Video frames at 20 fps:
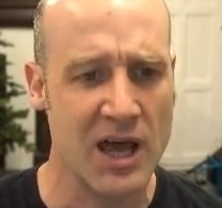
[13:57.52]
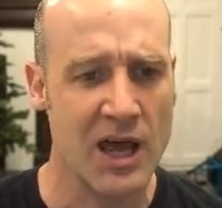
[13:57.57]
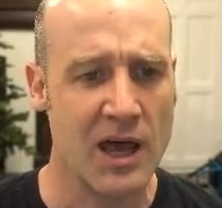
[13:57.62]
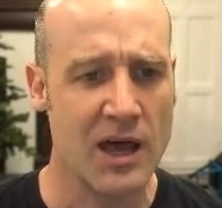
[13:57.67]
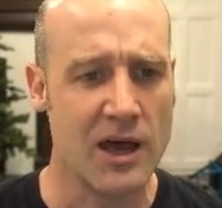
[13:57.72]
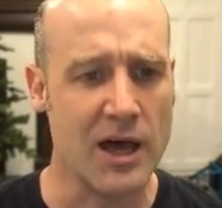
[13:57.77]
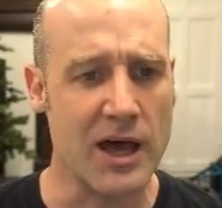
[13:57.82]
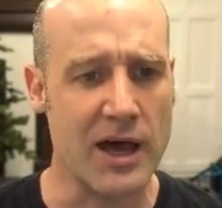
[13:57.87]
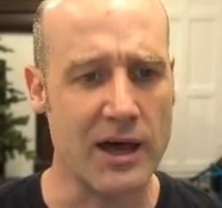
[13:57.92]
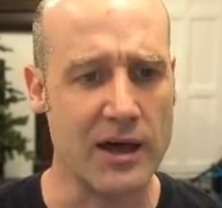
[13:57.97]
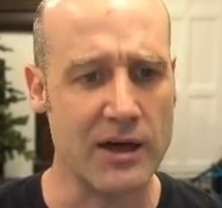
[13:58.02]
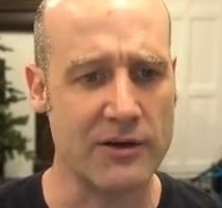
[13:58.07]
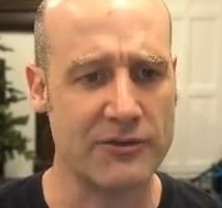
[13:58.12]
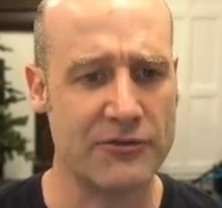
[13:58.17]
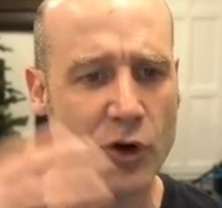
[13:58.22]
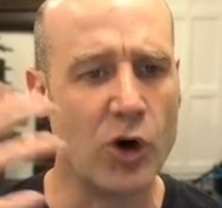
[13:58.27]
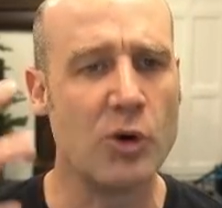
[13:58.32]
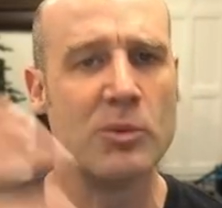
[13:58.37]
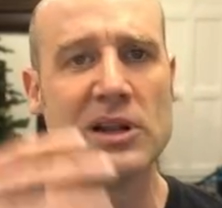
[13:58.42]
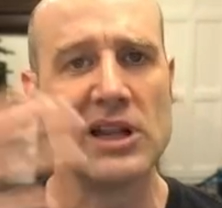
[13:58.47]

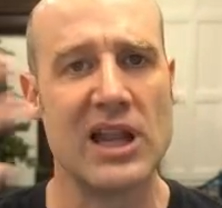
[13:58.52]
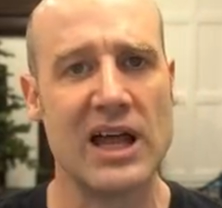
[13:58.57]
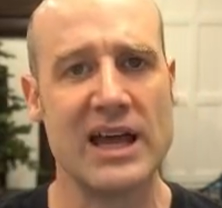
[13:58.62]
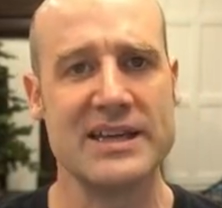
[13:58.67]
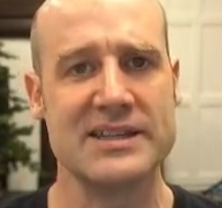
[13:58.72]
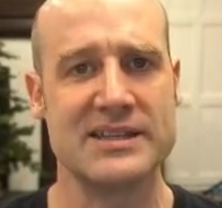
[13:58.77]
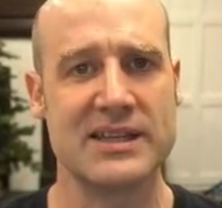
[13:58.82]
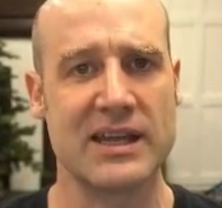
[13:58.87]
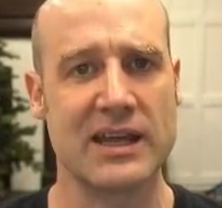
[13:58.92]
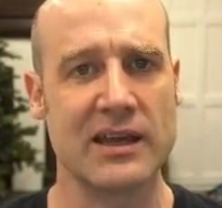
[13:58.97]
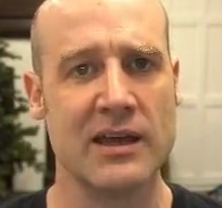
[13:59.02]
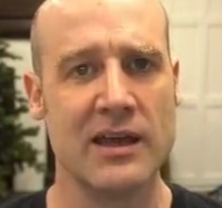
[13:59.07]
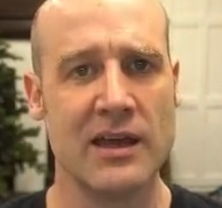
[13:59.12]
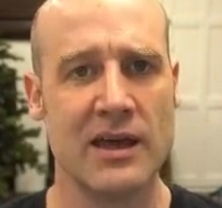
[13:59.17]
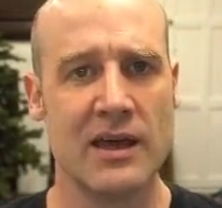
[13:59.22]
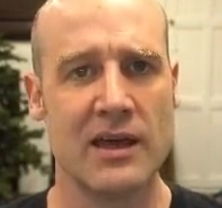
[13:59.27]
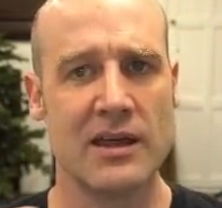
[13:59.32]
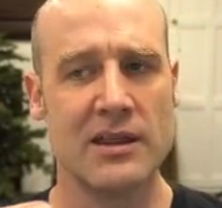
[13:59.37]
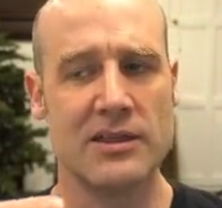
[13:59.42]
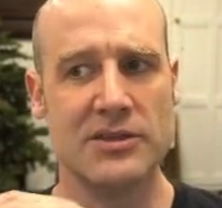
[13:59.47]
formalizing
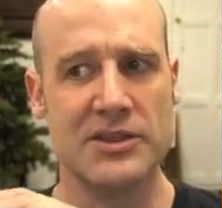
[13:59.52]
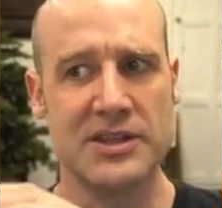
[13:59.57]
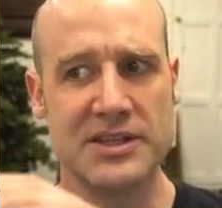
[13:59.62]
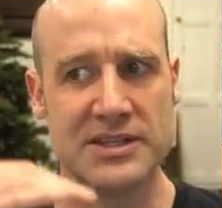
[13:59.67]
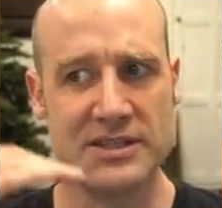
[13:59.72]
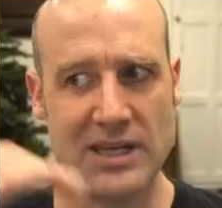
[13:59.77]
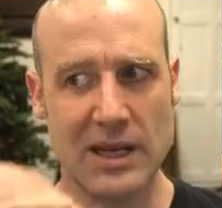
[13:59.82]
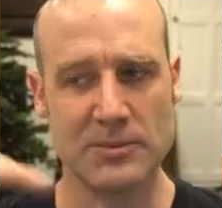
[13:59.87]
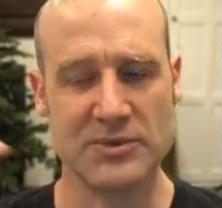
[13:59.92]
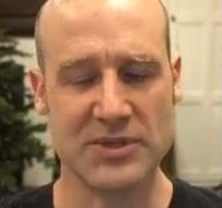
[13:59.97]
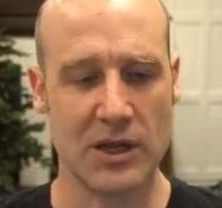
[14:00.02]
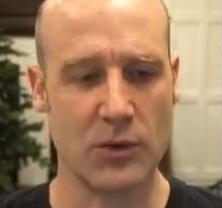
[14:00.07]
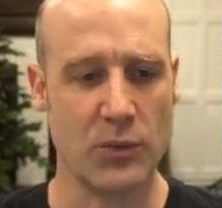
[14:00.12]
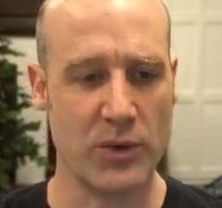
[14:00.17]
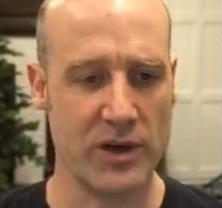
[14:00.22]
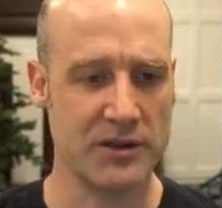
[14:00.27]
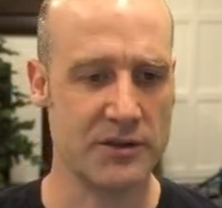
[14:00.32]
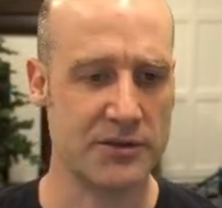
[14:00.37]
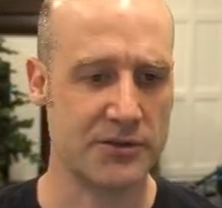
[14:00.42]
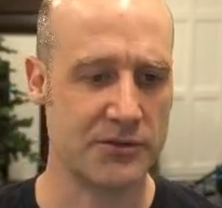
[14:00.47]
the steps I
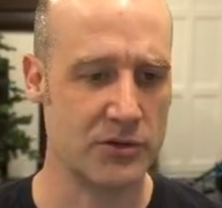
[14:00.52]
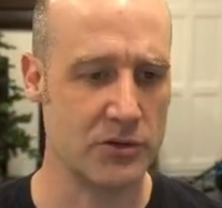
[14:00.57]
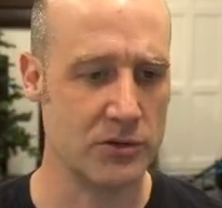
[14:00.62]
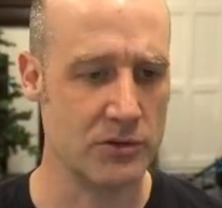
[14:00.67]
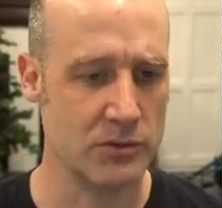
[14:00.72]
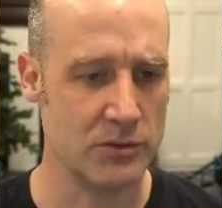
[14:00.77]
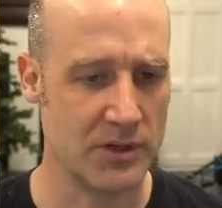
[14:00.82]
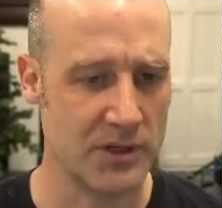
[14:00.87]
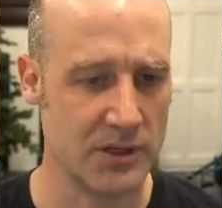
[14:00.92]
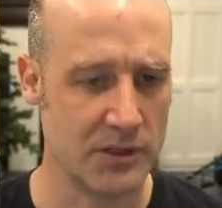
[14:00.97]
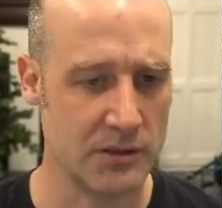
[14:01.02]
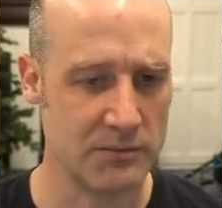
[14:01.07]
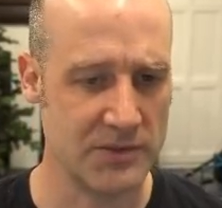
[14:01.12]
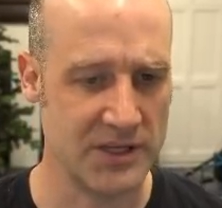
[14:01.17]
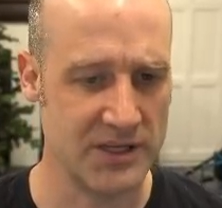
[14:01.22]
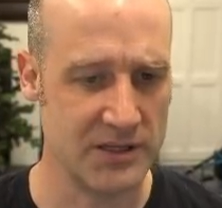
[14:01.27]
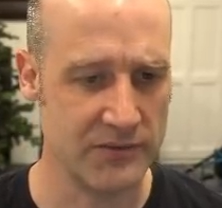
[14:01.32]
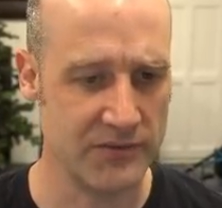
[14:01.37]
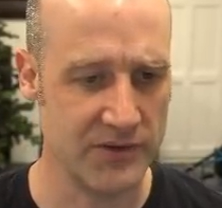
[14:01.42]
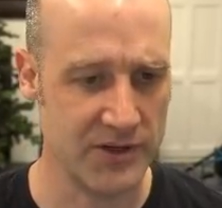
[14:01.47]
went through
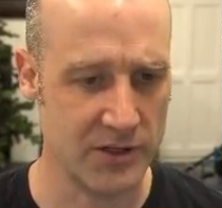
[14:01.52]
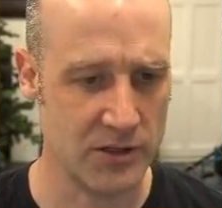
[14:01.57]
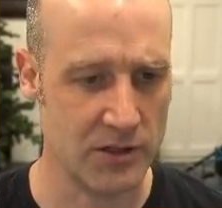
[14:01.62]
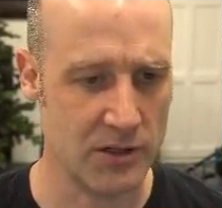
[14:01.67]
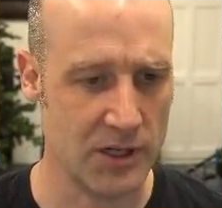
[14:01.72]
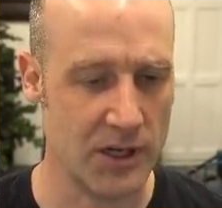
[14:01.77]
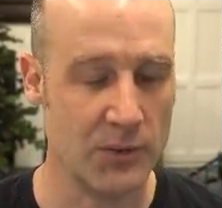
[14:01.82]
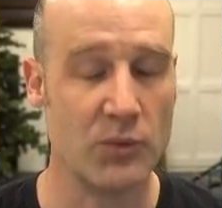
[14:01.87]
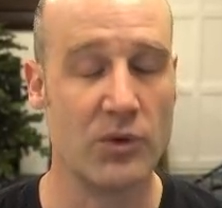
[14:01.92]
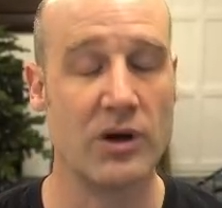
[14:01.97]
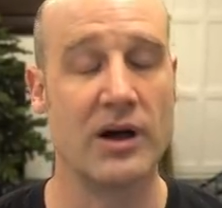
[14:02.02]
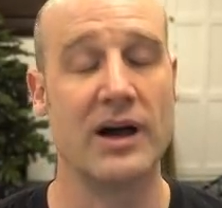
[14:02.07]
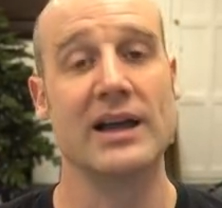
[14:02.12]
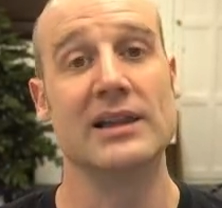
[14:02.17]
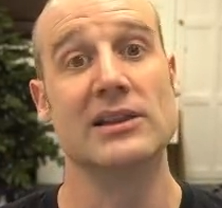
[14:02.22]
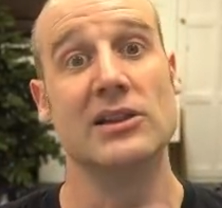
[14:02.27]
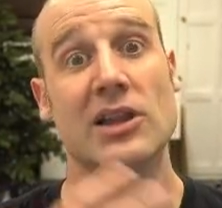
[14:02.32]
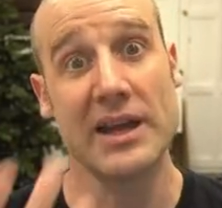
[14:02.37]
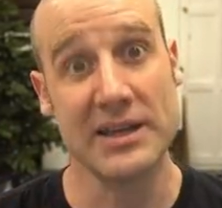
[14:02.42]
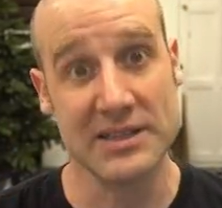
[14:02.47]
in the video. And what I
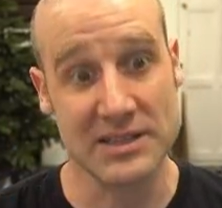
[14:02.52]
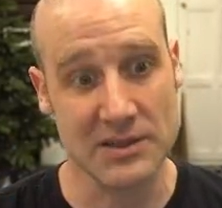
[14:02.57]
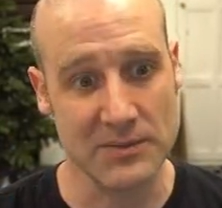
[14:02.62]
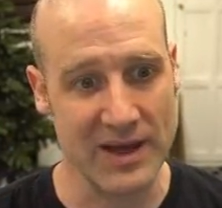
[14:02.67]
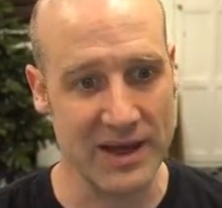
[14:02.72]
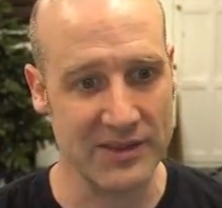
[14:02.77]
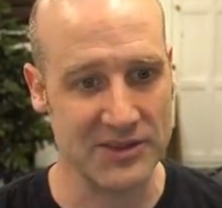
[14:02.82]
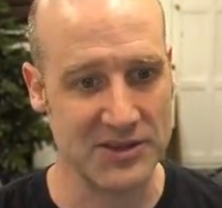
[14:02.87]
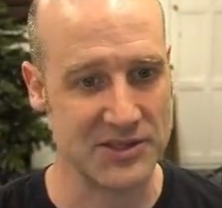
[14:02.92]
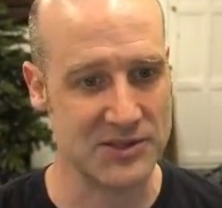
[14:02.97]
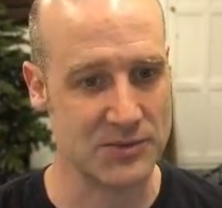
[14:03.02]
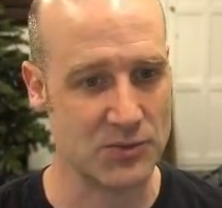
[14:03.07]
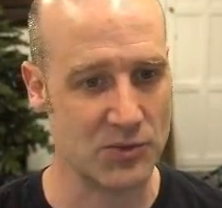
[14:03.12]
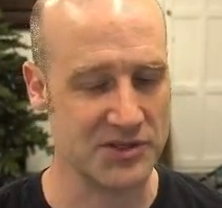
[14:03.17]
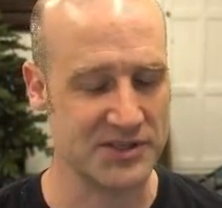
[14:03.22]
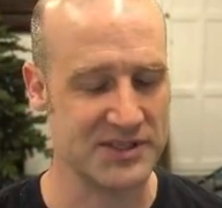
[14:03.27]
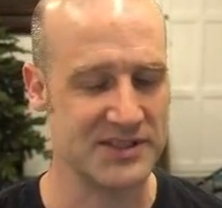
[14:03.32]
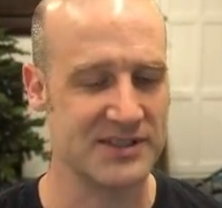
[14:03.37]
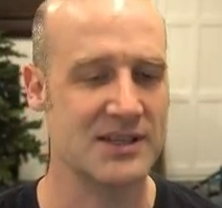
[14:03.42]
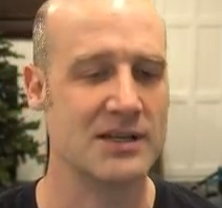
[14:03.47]
liked about this
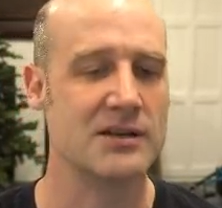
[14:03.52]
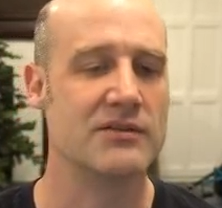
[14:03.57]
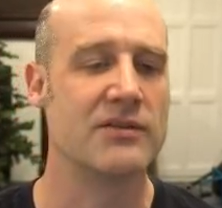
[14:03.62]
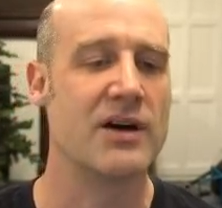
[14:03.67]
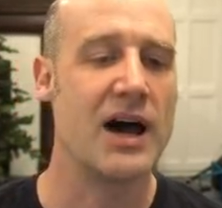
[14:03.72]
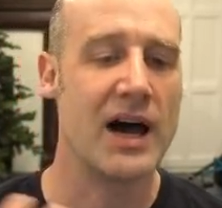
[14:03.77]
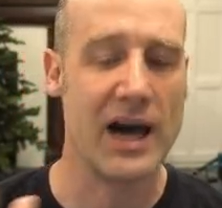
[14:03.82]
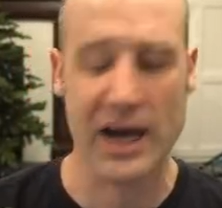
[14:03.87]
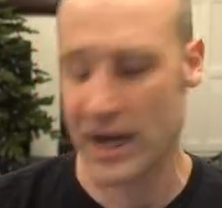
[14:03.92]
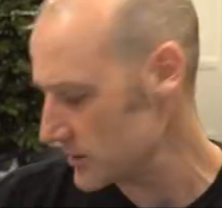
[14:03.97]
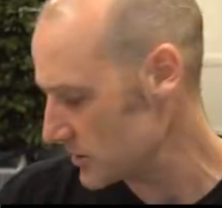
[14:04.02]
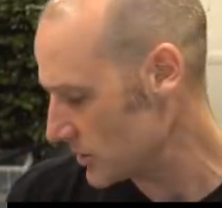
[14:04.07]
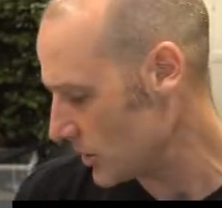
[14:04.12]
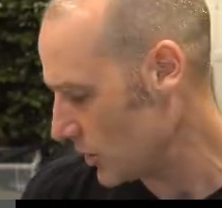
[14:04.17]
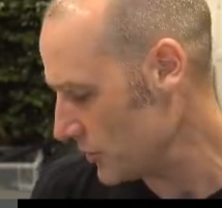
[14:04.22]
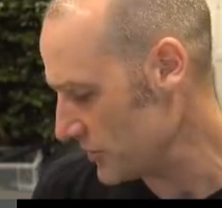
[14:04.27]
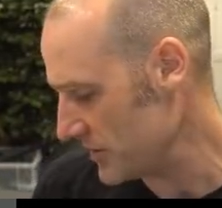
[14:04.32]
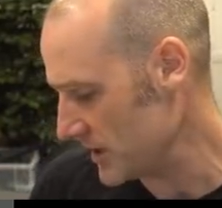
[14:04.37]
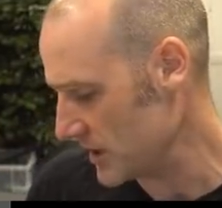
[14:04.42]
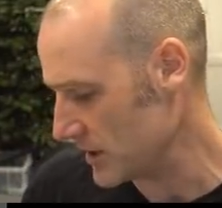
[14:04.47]
was, instead of hard
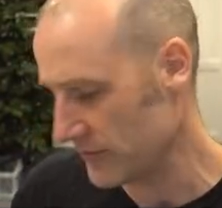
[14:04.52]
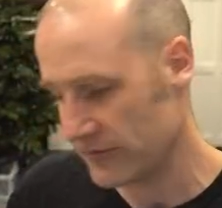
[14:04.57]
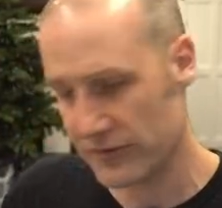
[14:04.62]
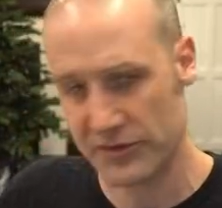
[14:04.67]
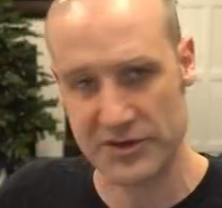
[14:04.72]
coding it for a